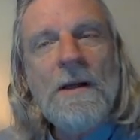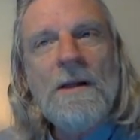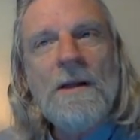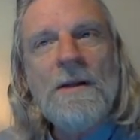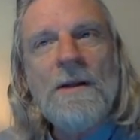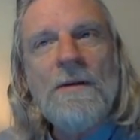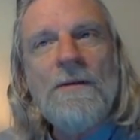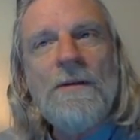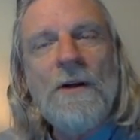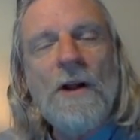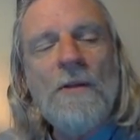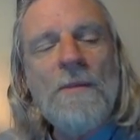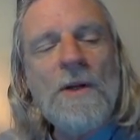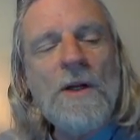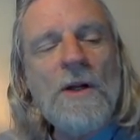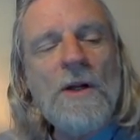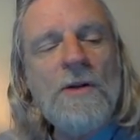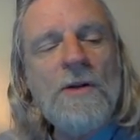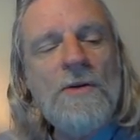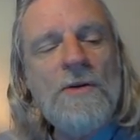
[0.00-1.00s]
The film
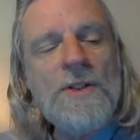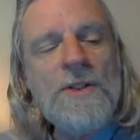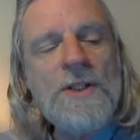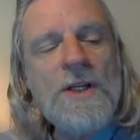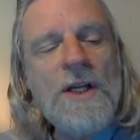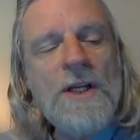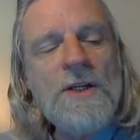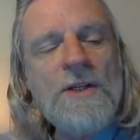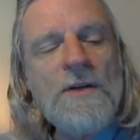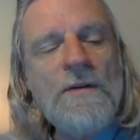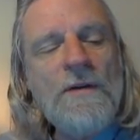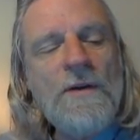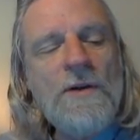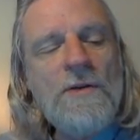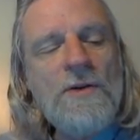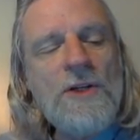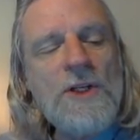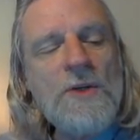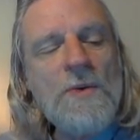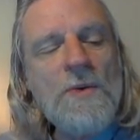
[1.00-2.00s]
includes
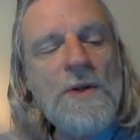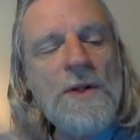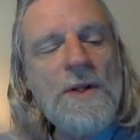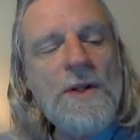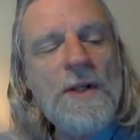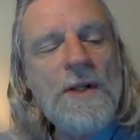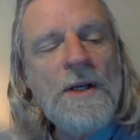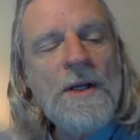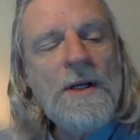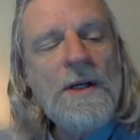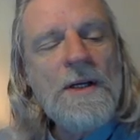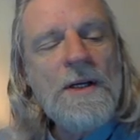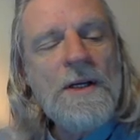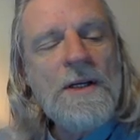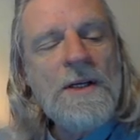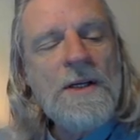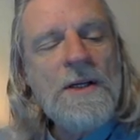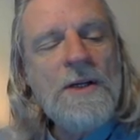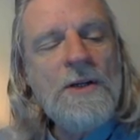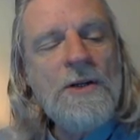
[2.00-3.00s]
interviews with
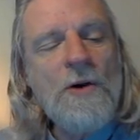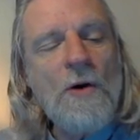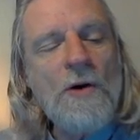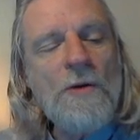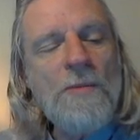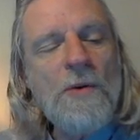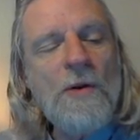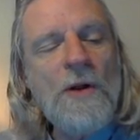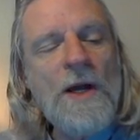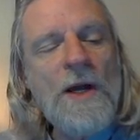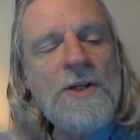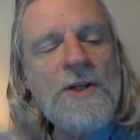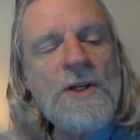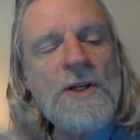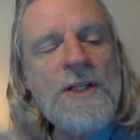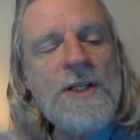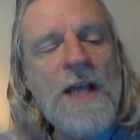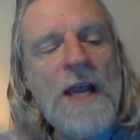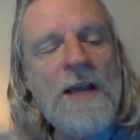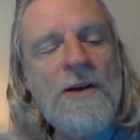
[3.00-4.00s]
Notable
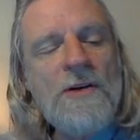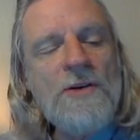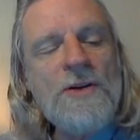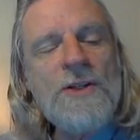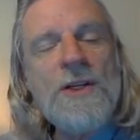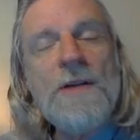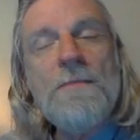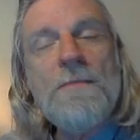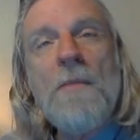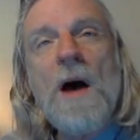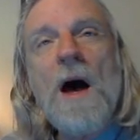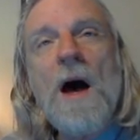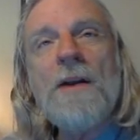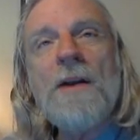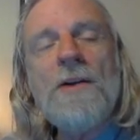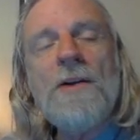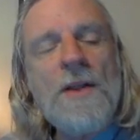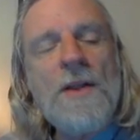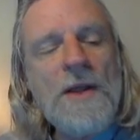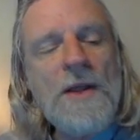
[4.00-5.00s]
entertainers and
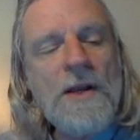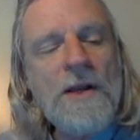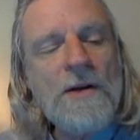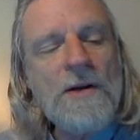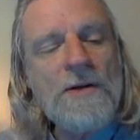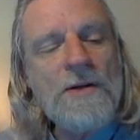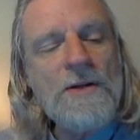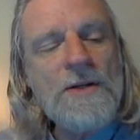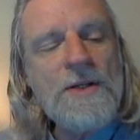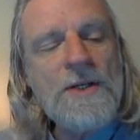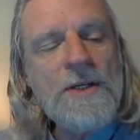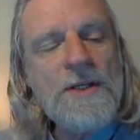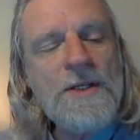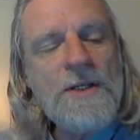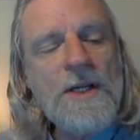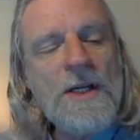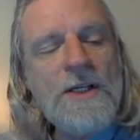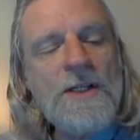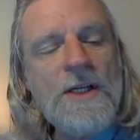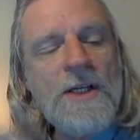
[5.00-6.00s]
modern thinkers,
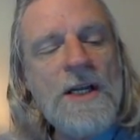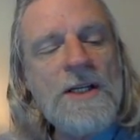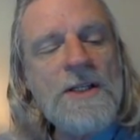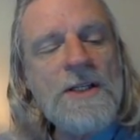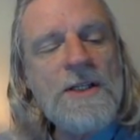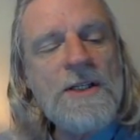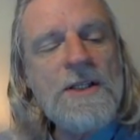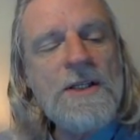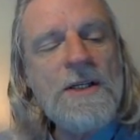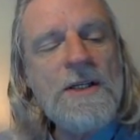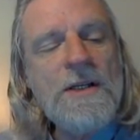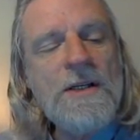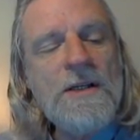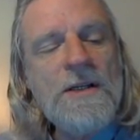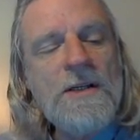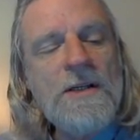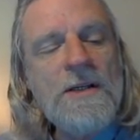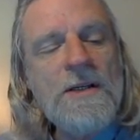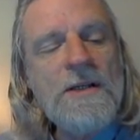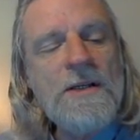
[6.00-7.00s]
such as
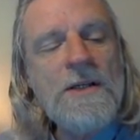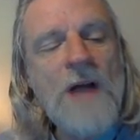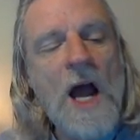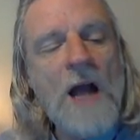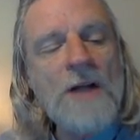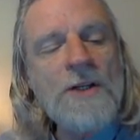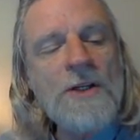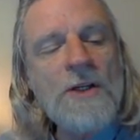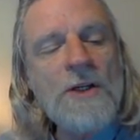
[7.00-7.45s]
Dr.